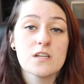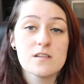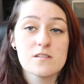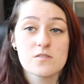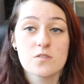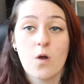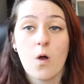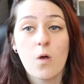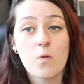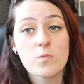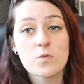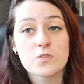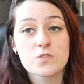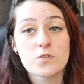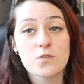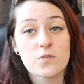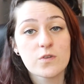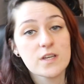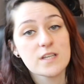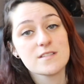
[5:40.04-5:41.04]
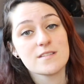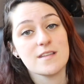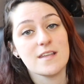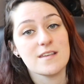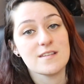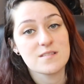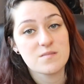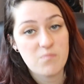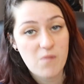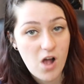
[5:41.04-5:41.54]
is almost always
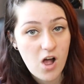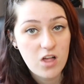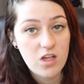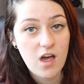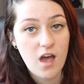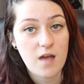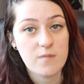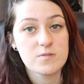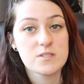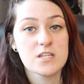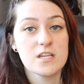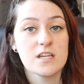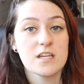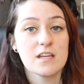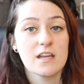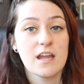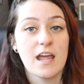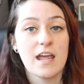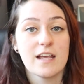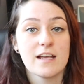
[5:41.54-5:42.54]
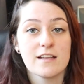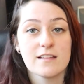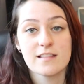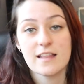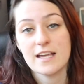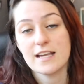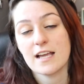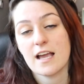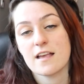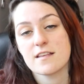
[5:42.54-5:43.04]
the small option, and
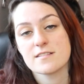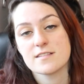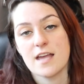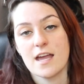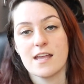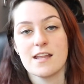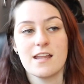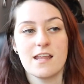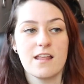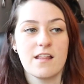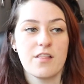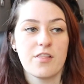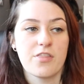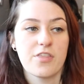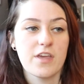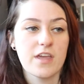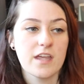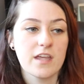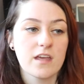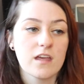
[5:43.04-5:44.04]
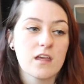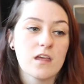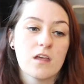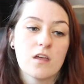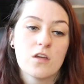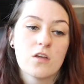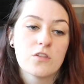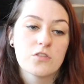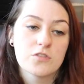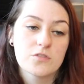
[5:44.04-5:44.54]
like I said in thing
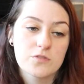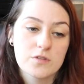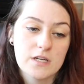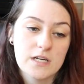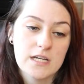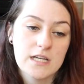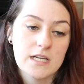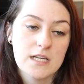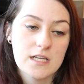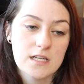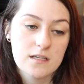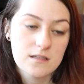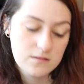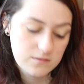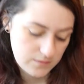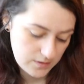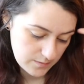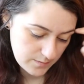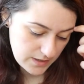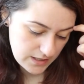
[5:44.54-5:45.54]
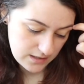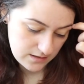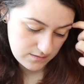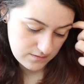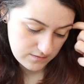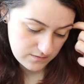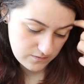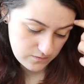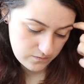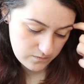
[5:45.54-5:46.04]
three, where am I?
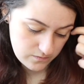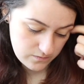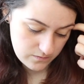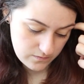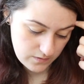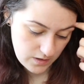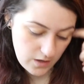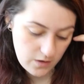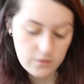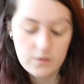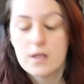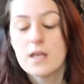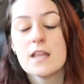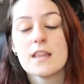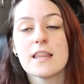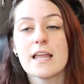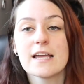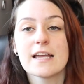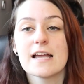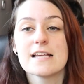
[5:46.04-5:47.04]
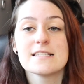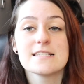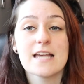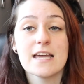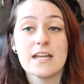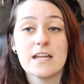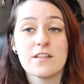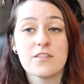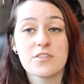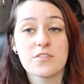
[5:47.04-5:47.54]
Oh, like I
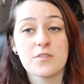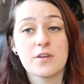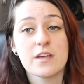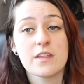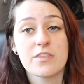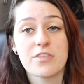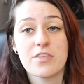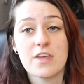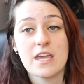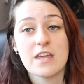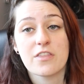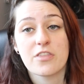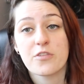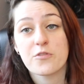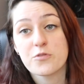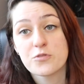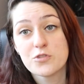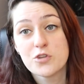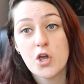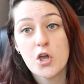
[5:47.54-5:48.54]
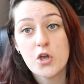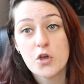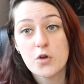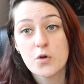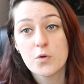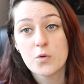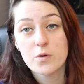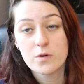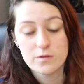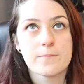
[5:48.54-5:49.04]
said in thing
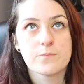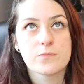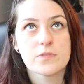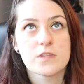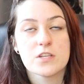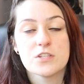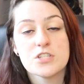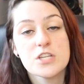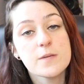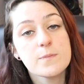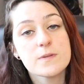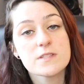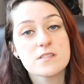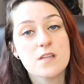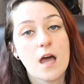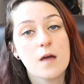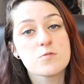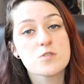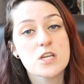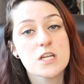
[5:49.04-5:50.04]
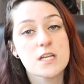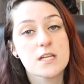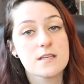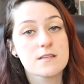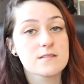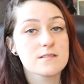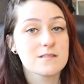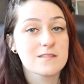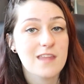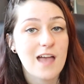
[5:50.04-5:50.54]
two, the cheapest option
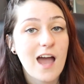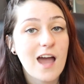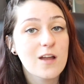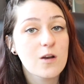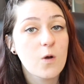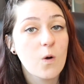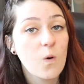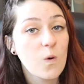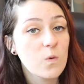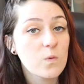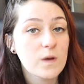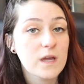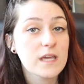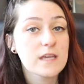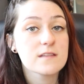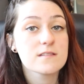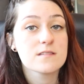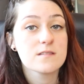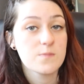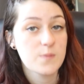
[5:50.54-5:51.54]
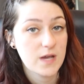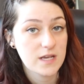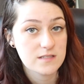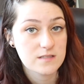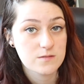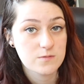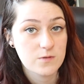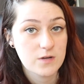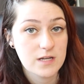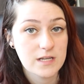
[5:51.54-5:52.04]
is not always the
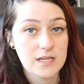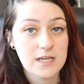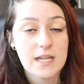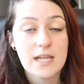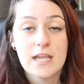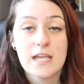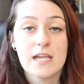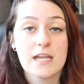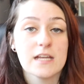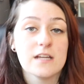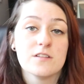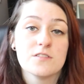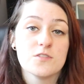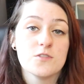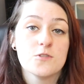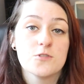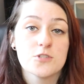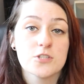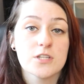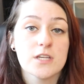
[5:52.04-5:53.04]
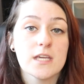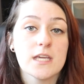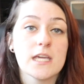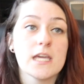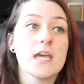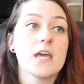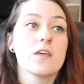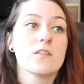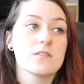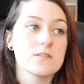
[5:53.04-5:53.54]
best one. It is
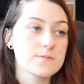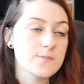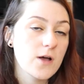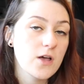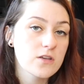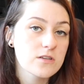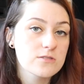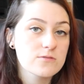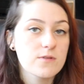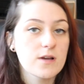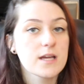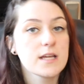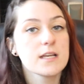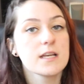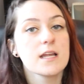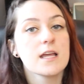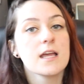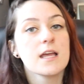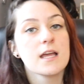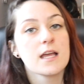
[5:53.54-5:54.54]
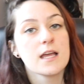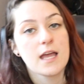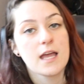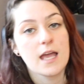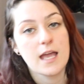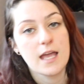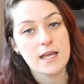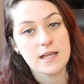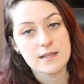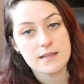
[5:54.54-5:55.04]
usually the smallest one,
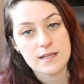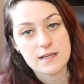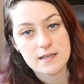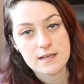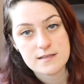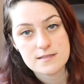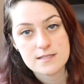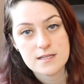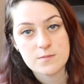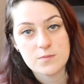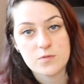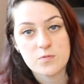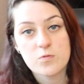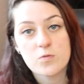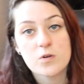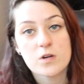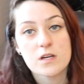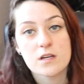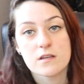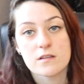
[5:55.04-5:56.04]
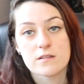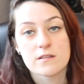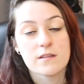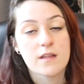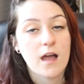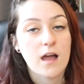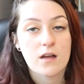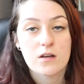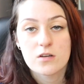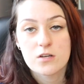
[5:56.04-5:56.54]
and like I said before, it's
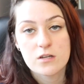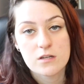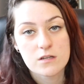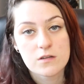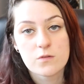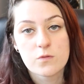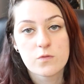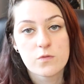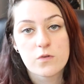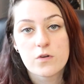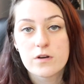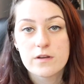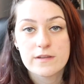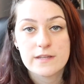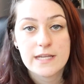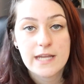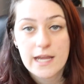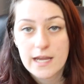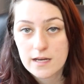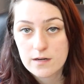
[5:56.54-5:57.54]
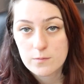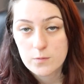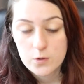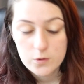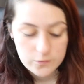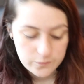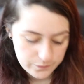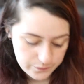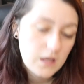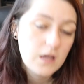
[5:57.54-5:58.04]
not good for the
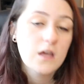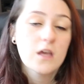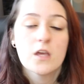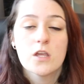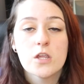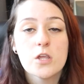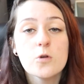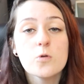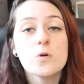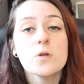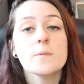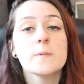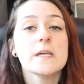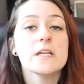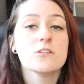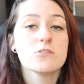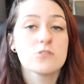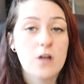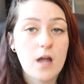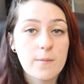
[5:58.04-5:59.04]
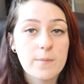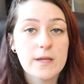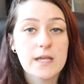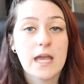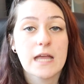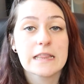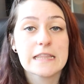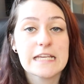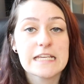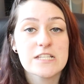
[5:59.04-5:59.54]
animal. You will be dropping
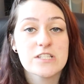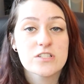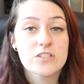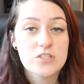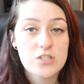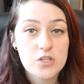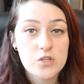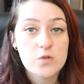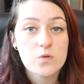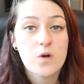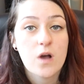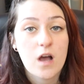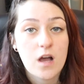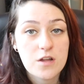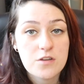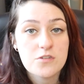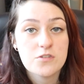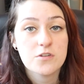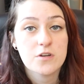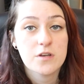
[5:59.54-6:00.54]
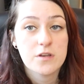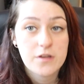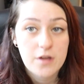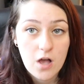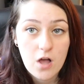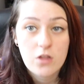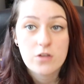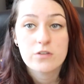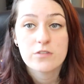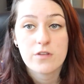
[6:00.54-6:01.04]
at least
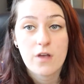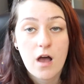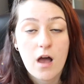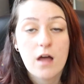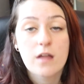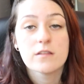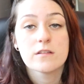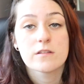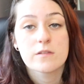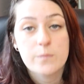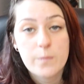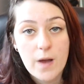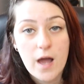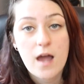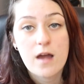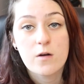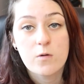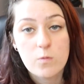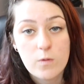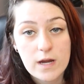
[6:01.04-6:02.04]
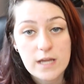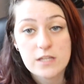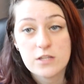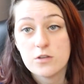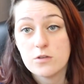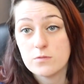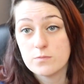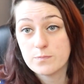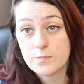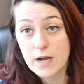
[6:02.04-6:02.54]
$200 on the spot when
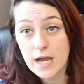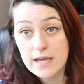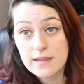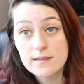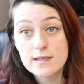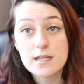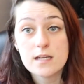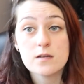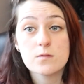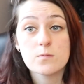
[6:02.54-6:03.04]
you buy the